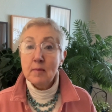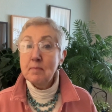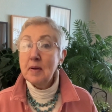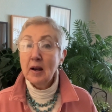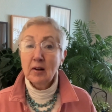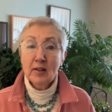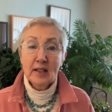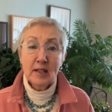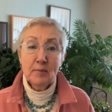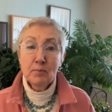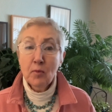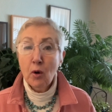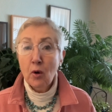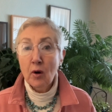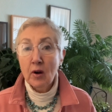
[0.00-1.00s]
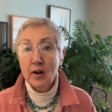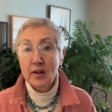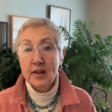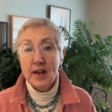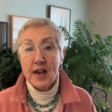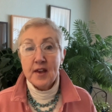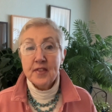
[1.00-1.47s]
barely more
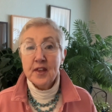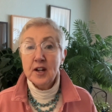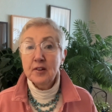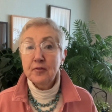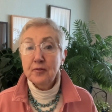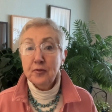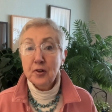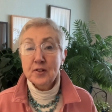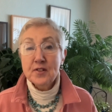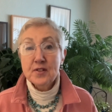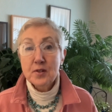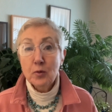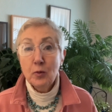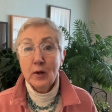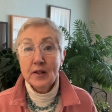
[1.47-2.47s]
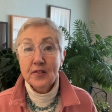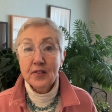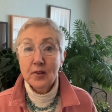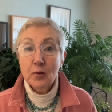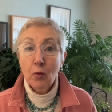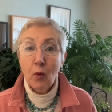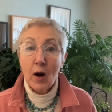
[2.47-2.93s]
than a foot's
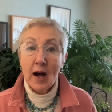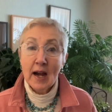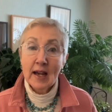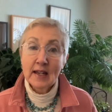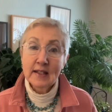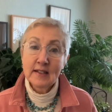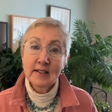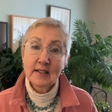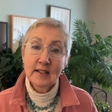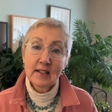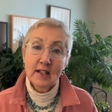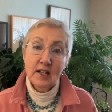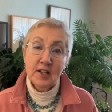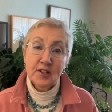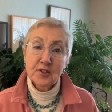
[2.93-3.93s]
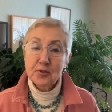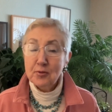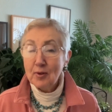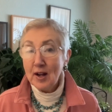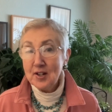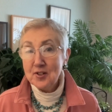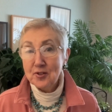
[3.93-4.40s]
width wide,
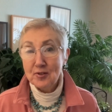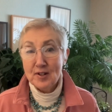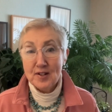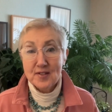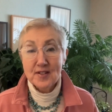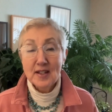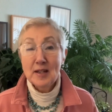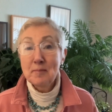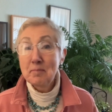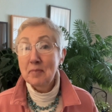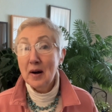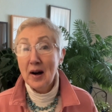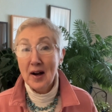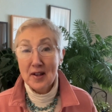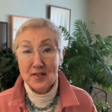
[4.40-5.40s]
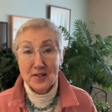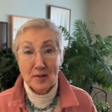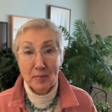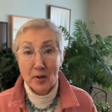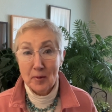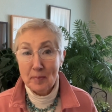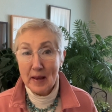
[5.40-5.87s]
treacherous,
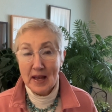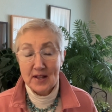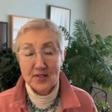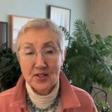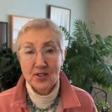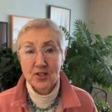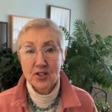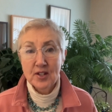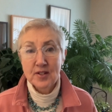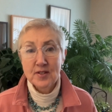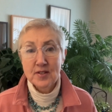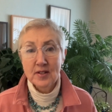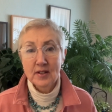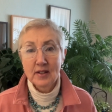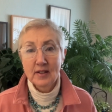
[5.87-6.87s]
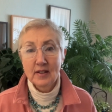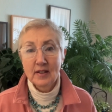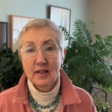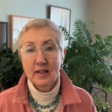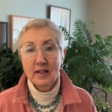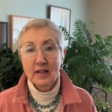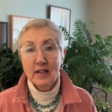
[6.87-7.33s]
impossible passages.
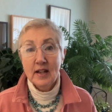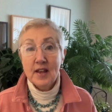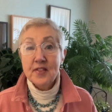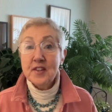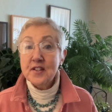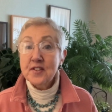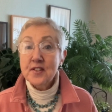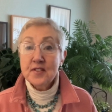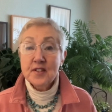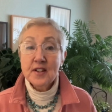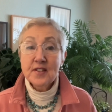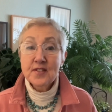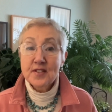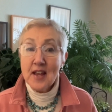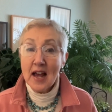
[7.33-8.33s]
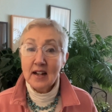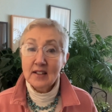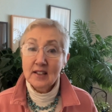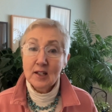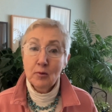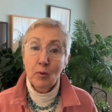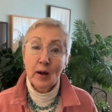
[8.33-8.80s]
This is
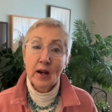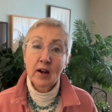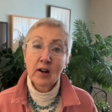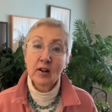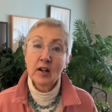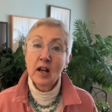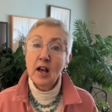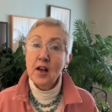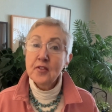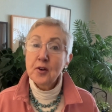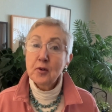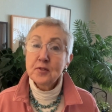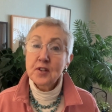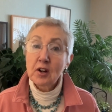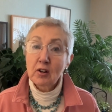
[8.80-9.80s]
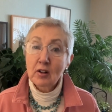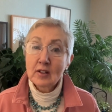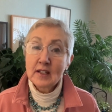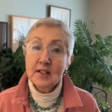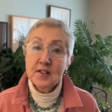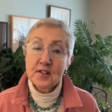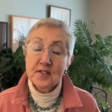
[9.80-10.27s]
exactly where those
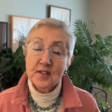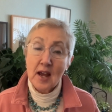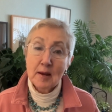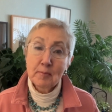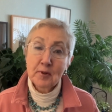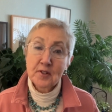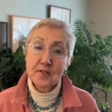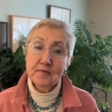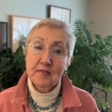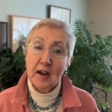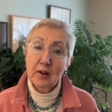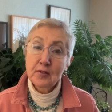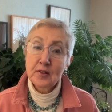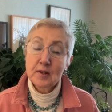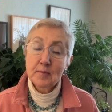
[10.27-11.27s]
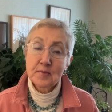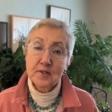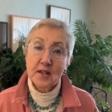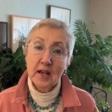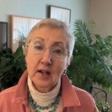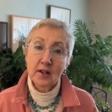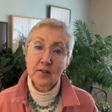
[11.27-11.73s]
early disciples found
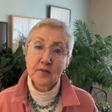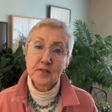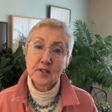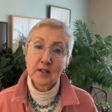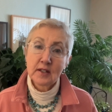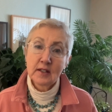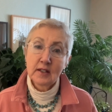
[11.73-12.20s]
themselves